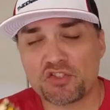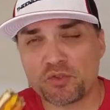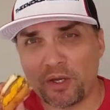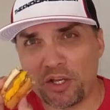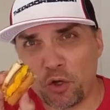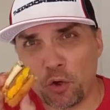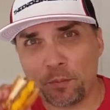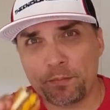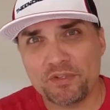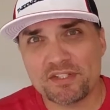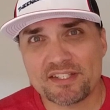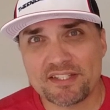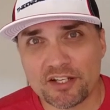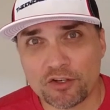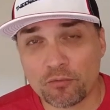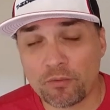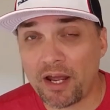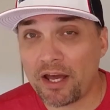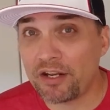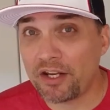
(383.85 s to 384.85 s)
So I hope you stick
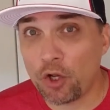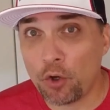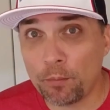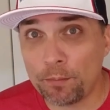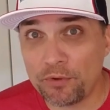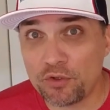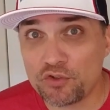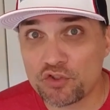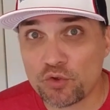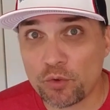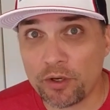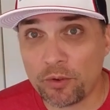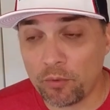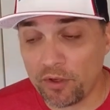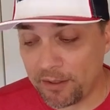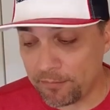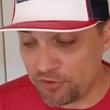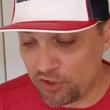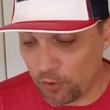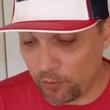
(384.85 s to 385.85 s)
around. I hope you enjoy what
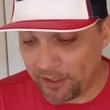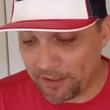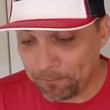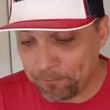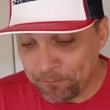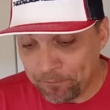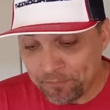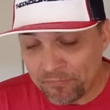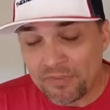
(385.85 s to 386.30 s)
I'm doing.